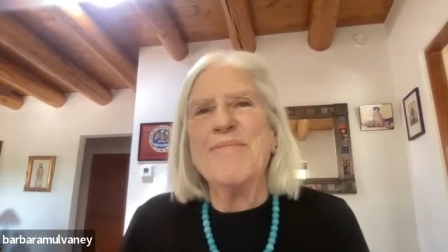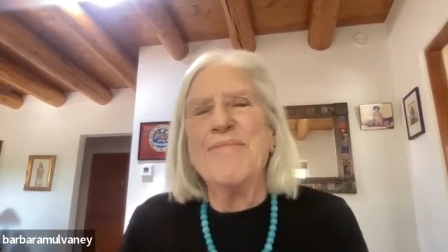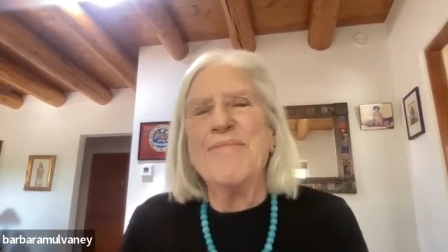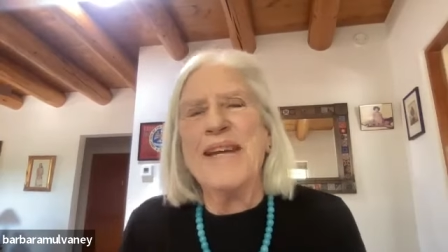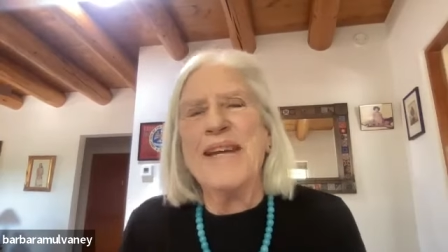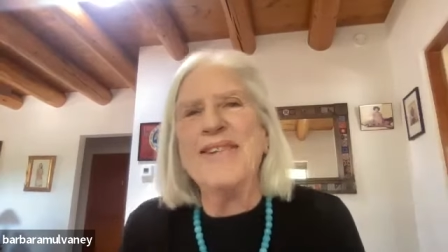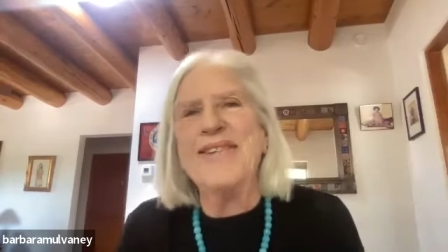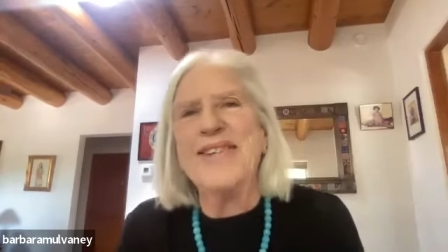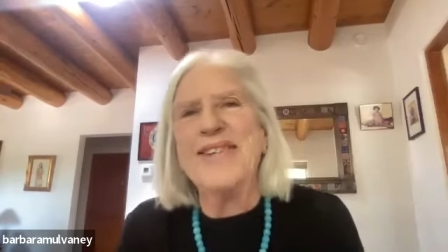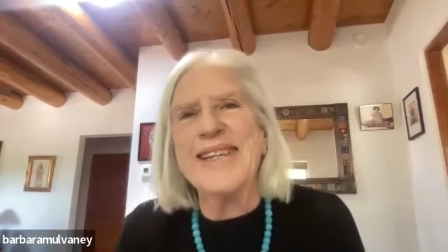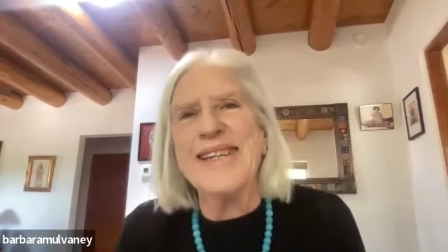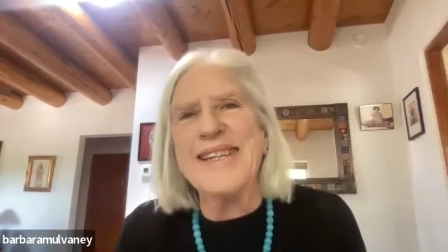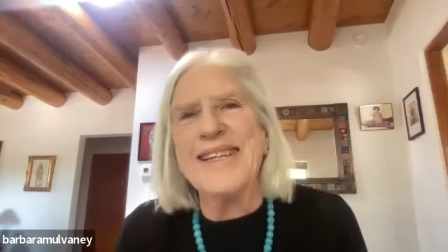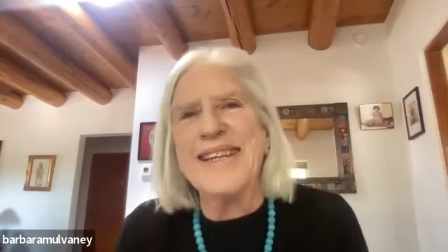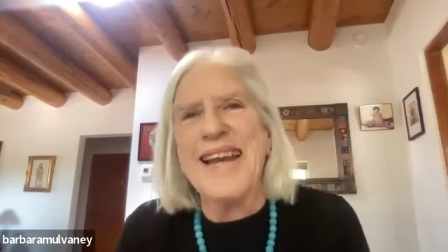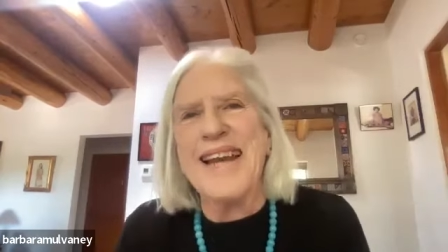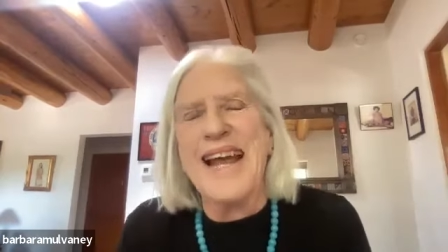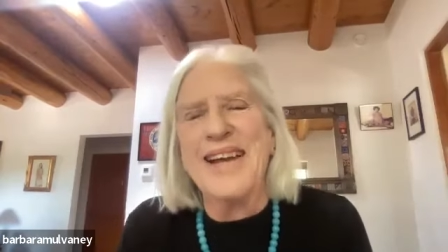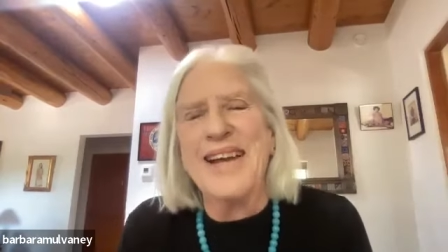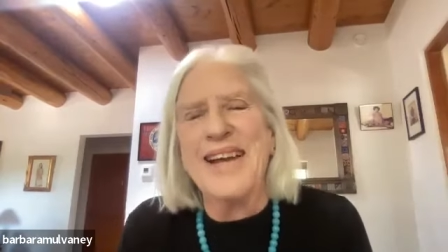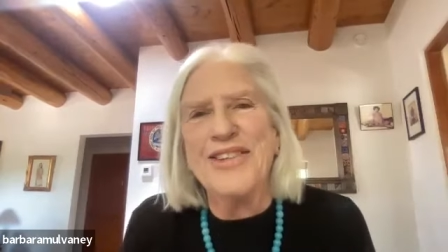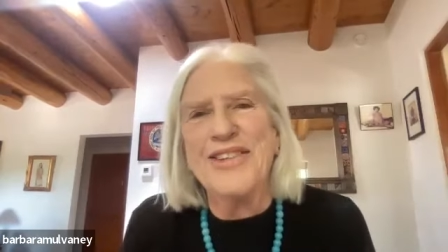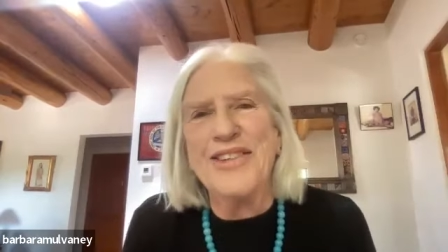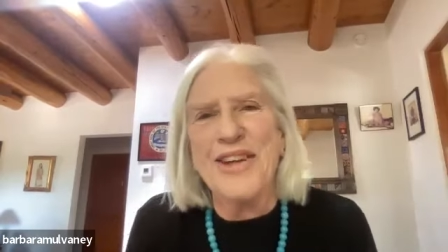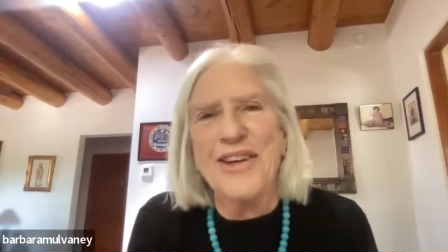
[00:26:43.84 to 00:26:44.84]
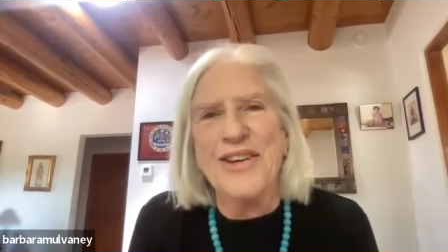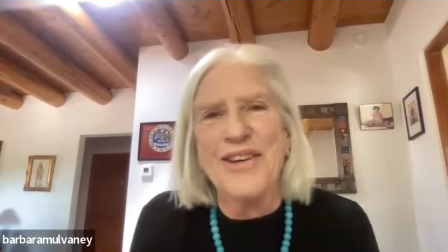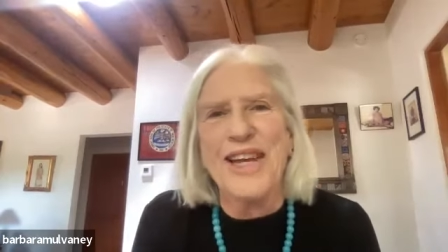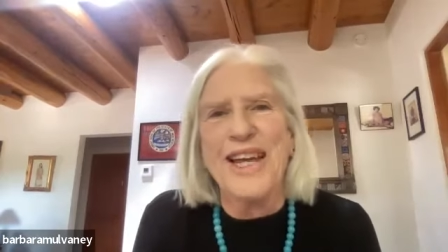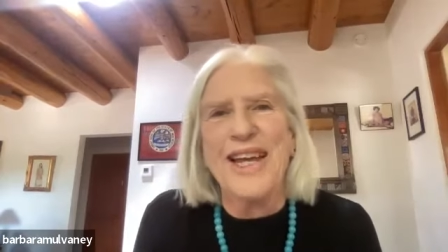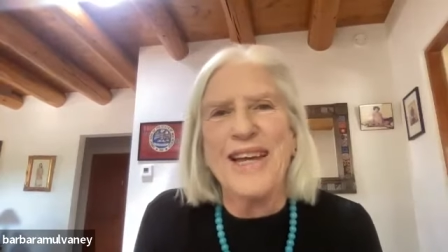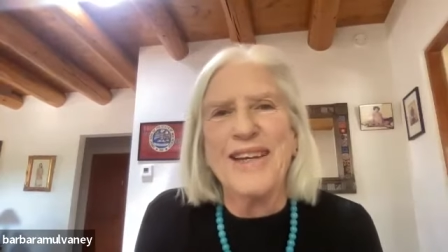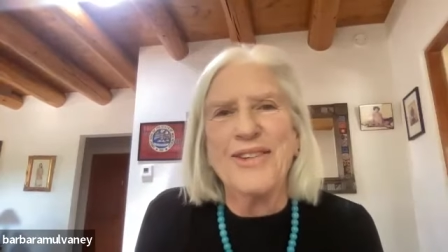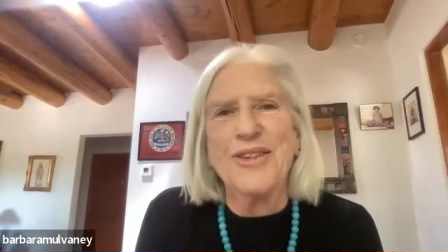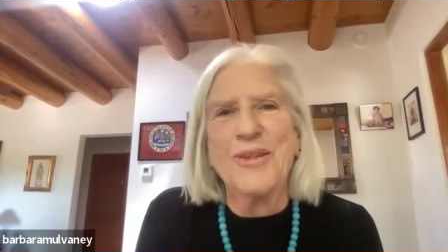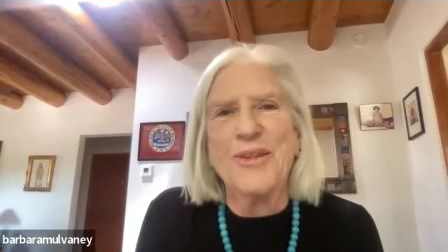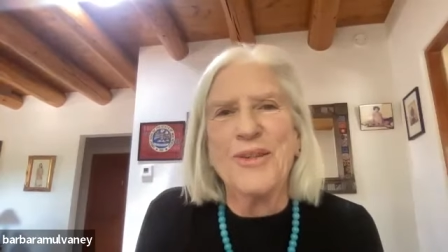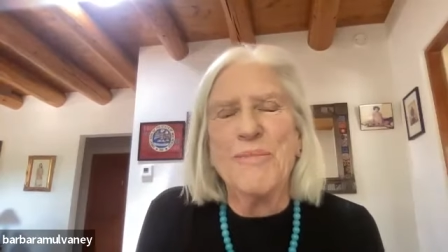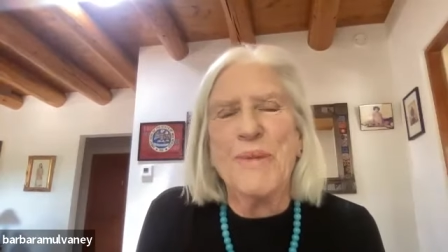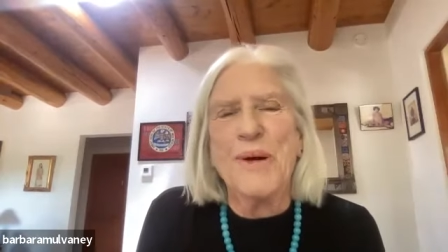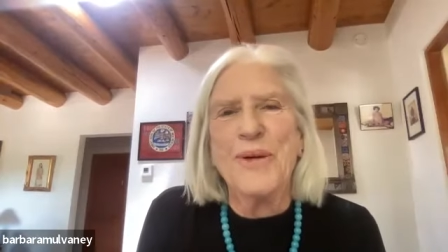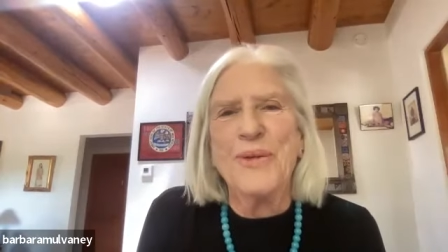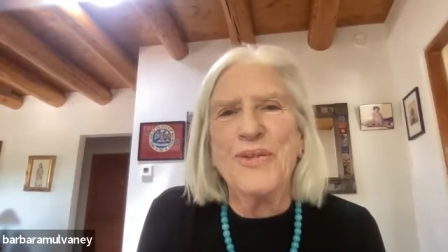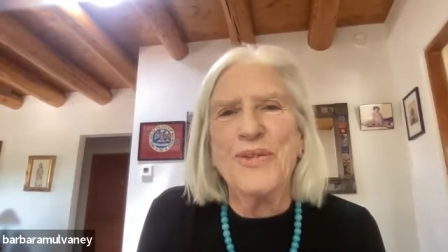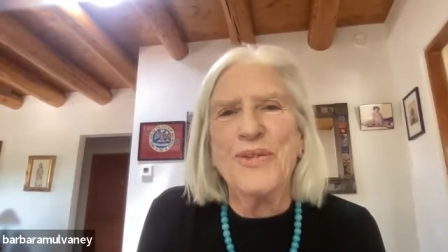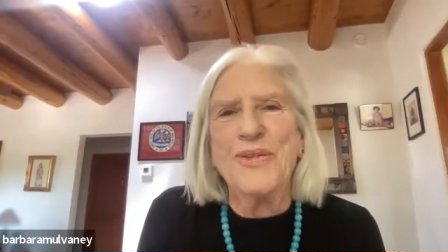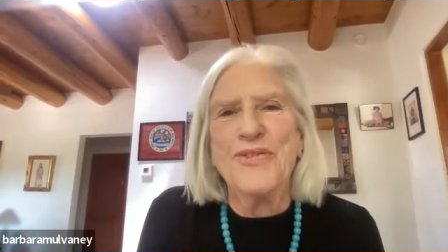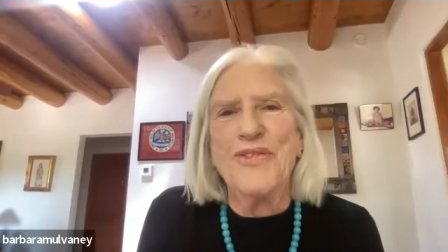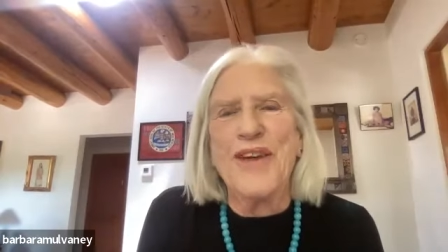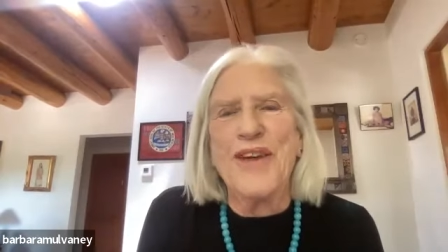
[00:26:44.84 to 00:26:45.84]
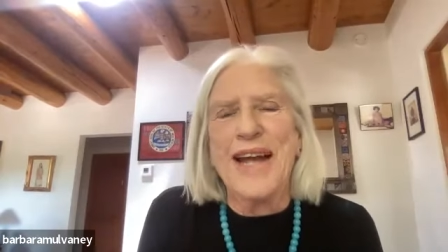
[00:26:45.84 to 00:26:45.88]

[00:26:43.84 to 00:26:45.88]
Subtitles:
basically an ex post